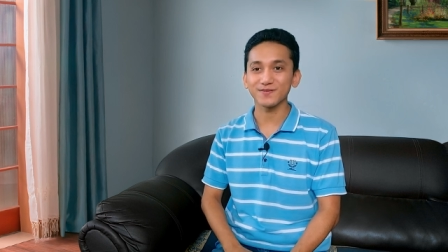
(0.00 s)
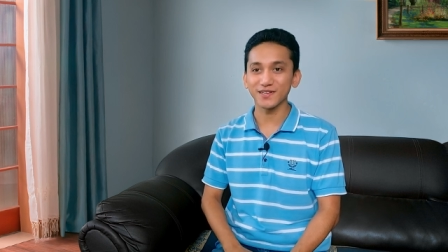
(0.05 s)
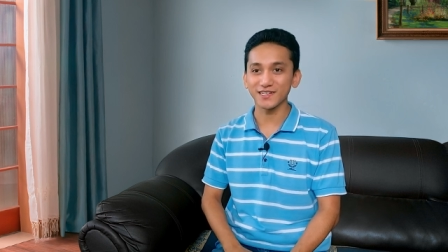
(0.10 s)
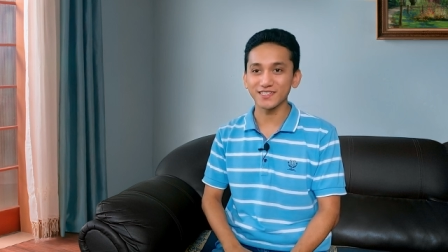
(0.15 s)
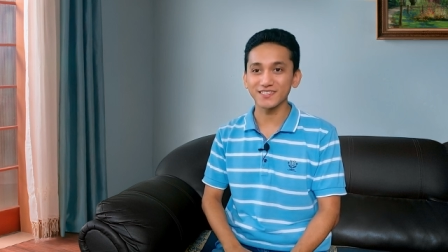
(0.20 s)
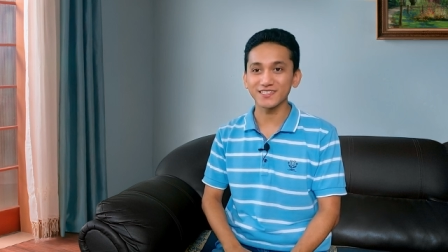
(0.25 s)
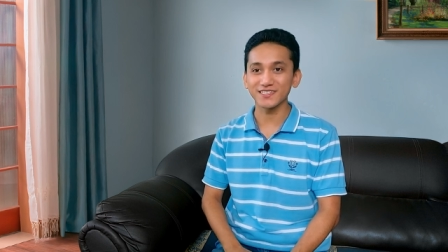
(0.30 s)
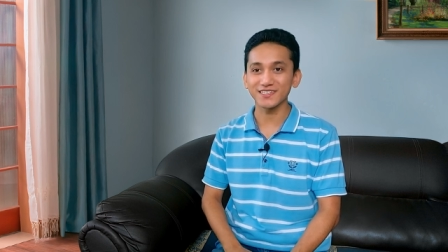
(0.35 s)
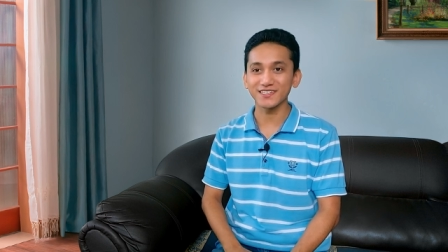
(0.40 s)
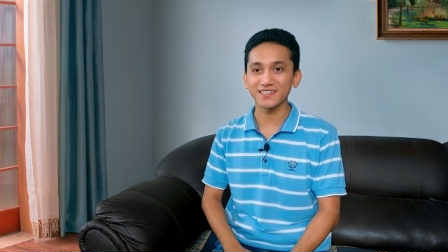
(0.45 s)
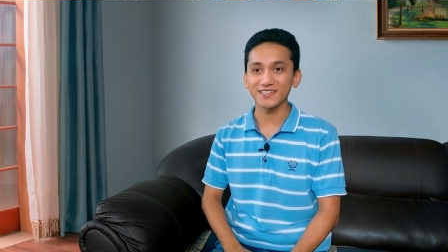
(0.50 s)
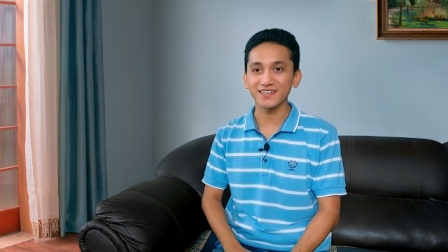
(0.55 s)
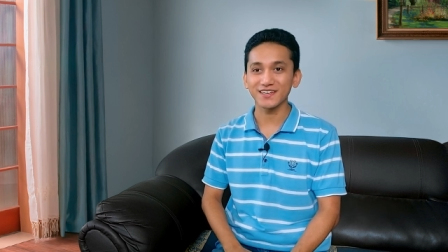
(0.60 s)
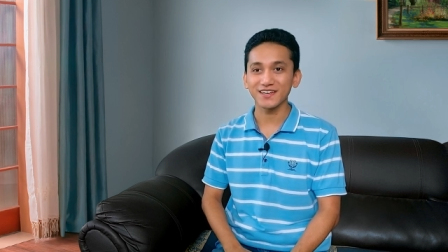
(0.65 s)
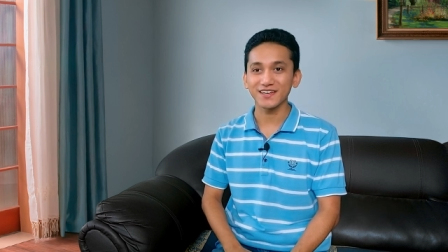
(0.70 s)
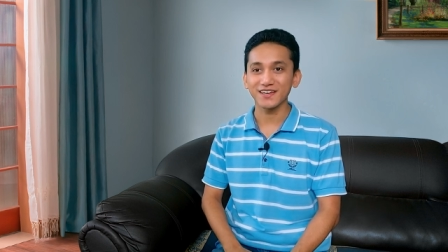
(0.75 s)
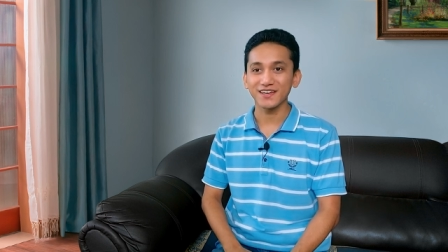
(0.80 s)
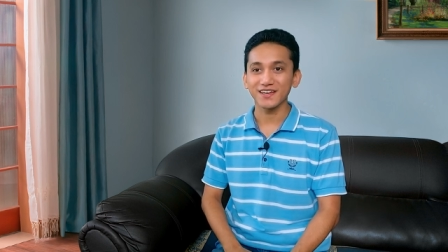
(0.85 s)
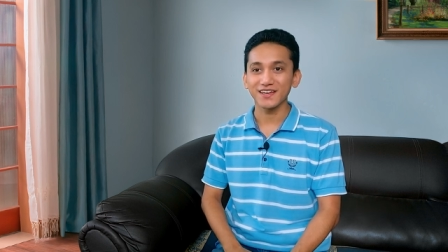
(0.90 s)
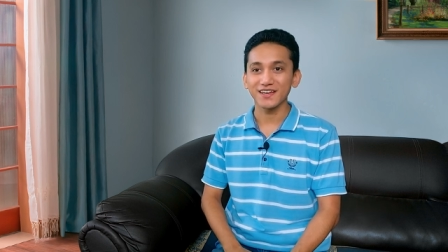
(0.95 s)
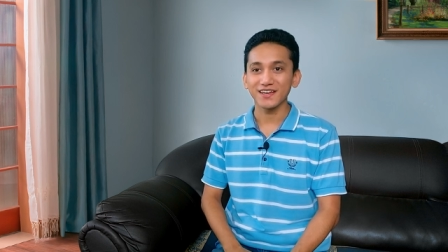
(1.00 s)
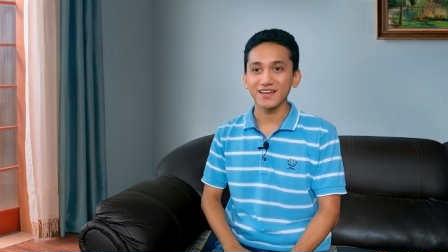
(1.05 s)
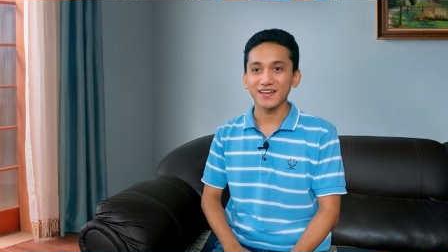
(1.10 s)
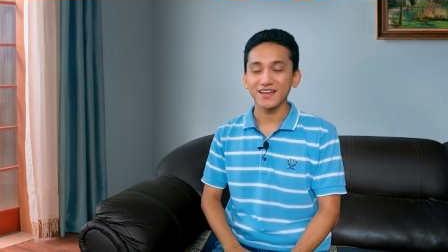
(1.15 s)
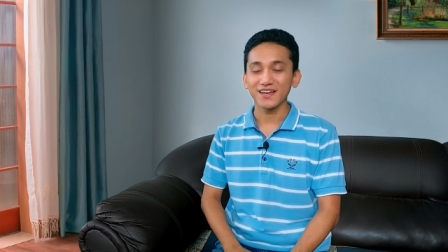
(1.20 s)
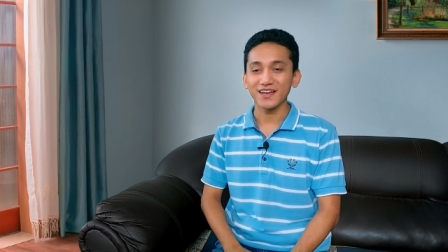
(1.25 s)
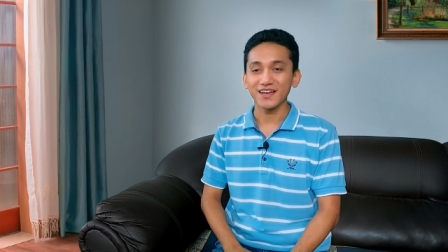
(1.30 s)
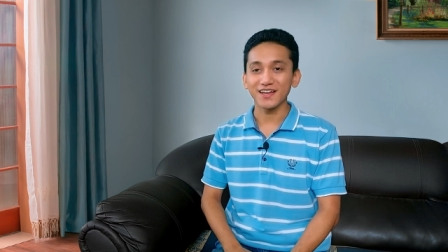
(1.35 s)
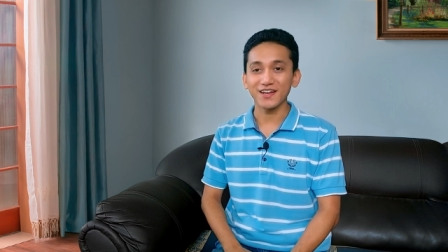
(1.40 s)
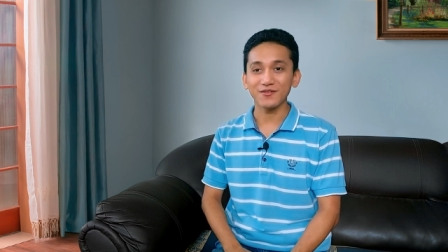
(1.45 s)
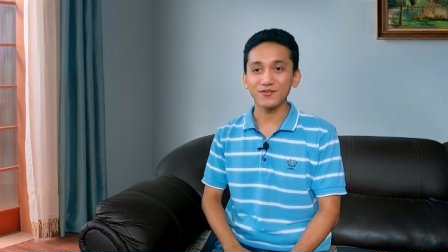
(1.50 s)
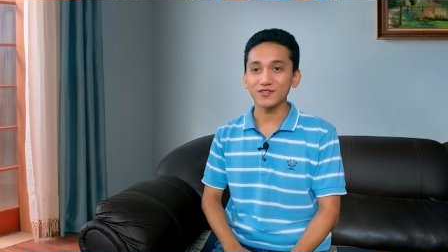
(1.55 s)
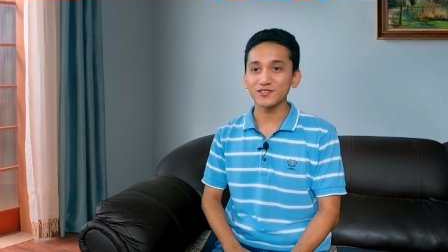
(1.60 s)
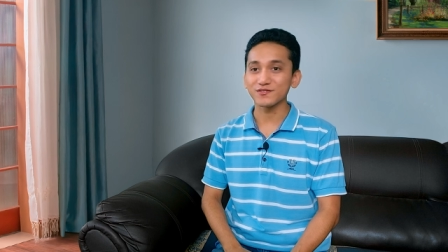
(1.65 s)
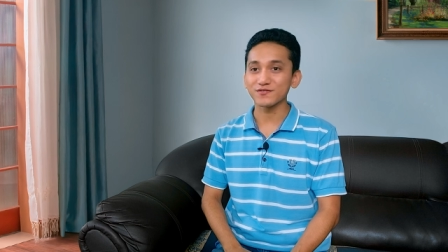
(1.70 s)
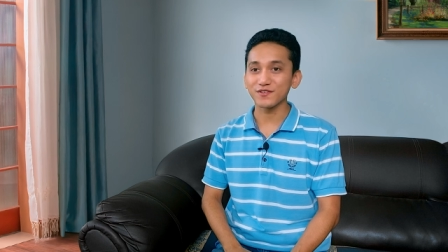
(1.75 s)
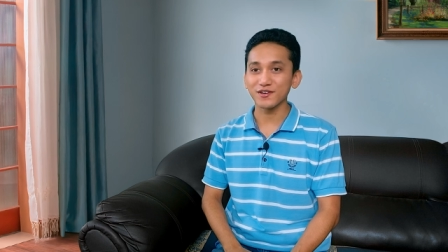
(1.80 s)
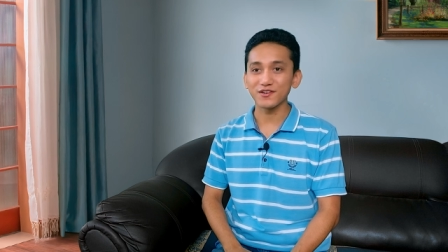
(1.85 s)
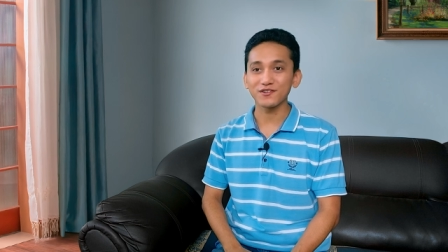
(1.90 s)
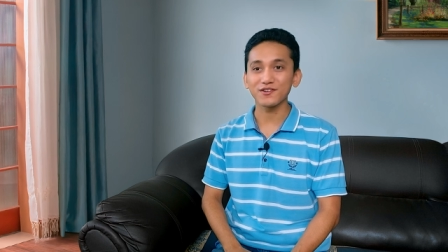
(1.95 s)
blessing, and I
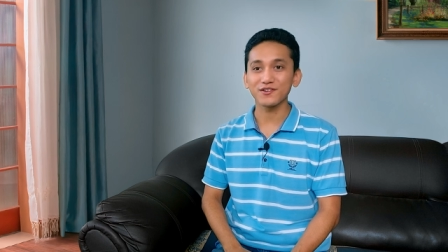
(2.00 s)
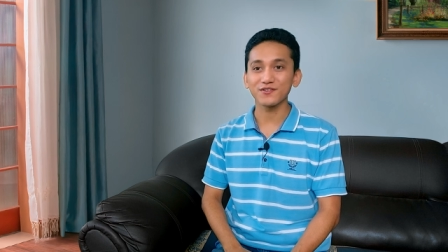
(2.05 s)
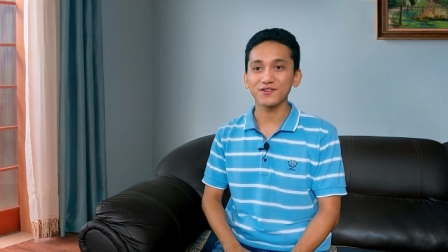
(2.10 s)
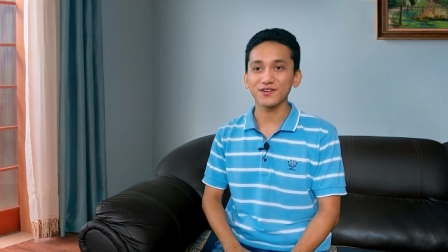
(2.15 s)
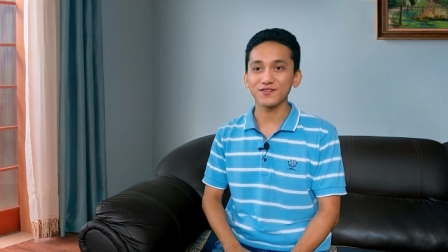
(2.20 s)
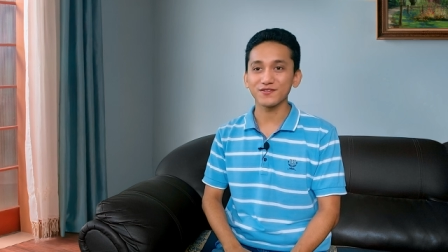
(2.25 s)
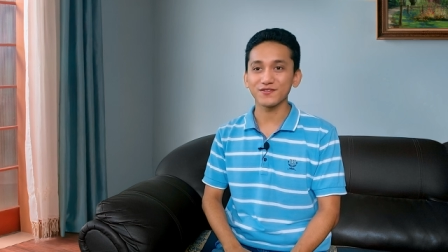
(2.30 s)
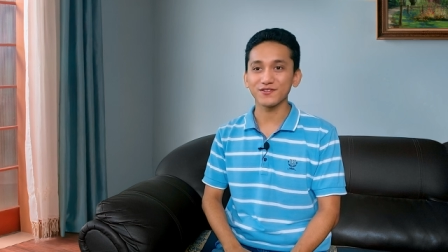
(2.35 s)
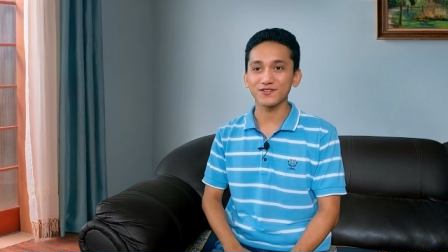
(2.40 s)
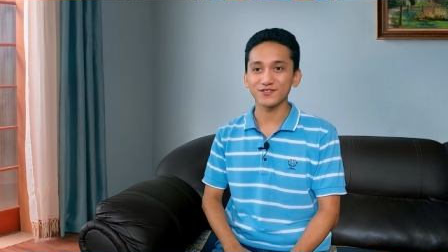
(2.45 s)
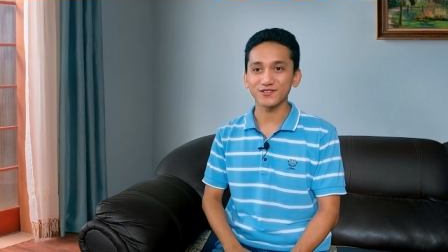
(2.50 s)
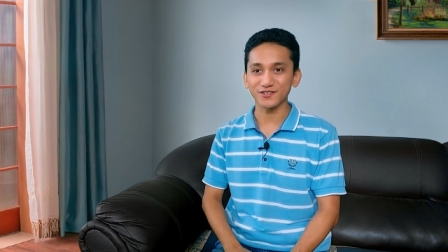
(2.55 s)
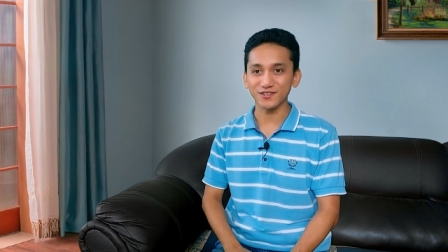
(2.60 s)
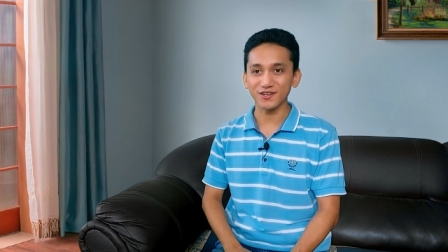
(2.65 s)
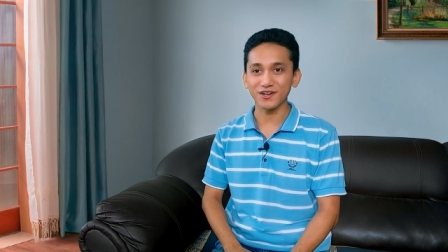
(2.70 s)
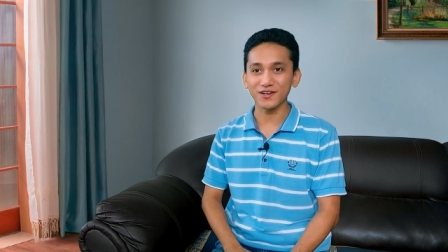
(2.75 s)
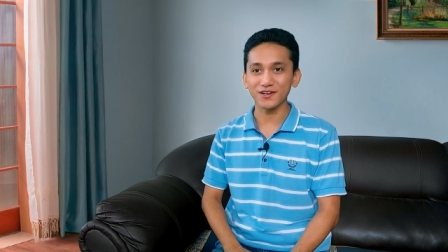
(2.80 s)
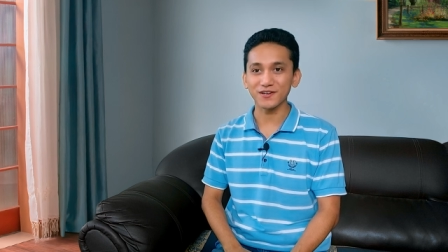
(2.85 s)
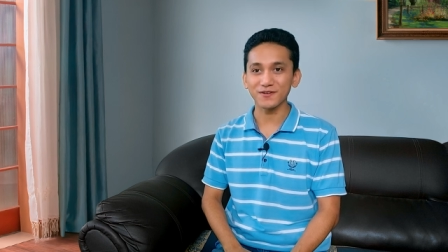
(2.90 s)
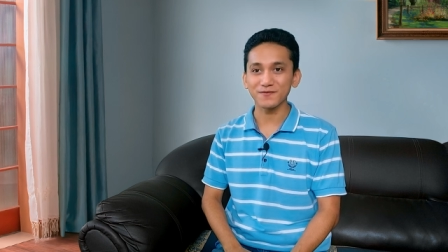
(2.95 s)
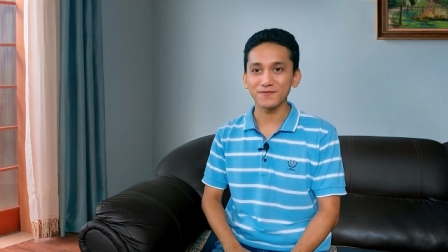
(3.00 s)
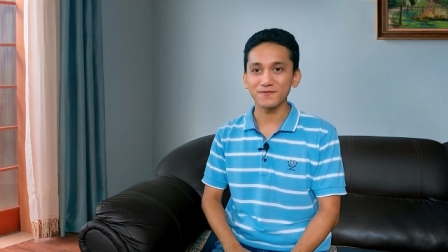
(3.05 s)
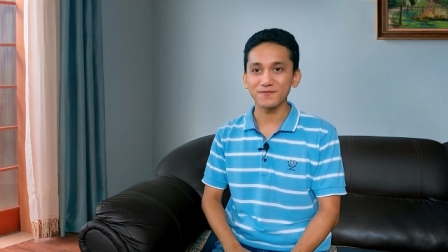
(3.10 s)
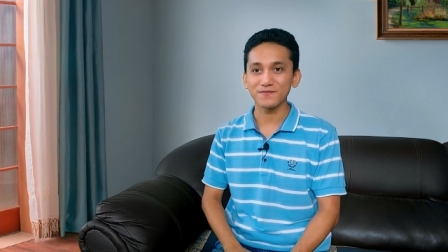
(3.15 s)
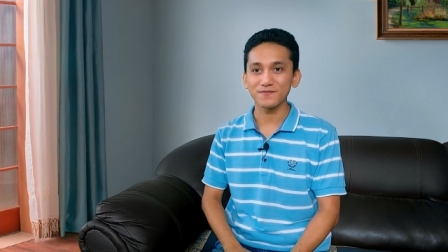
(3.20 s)
was very grateful to God.